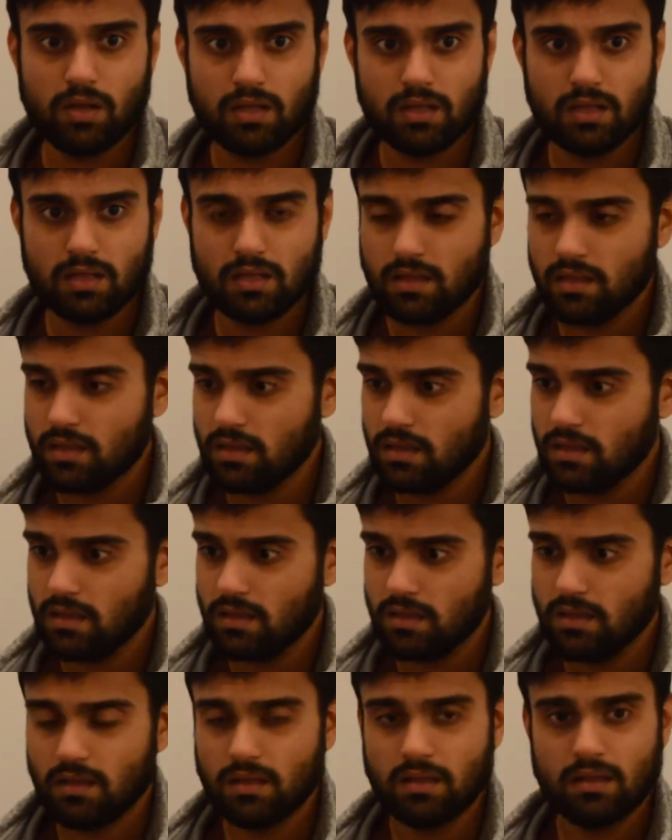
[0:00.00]
You know
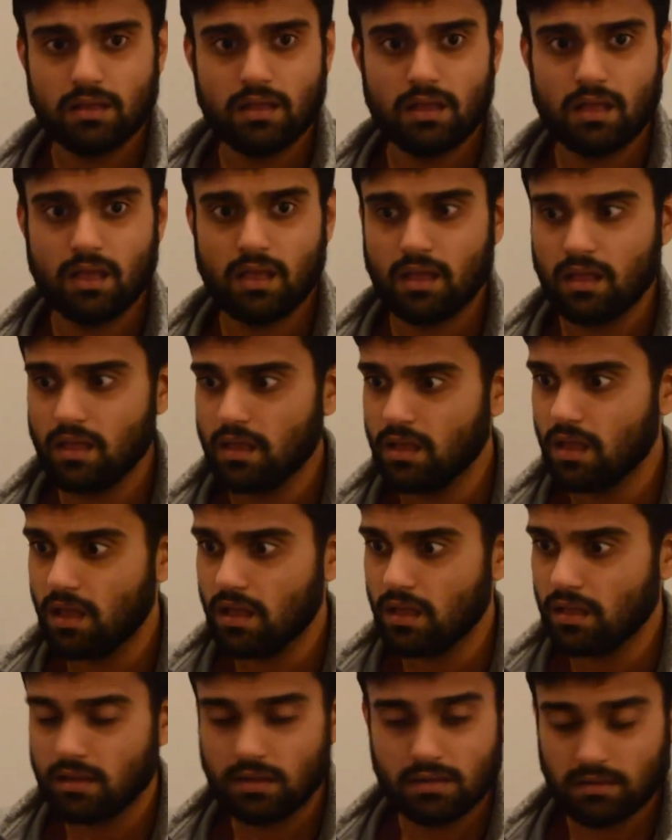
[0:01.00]
what? I'm going to go in.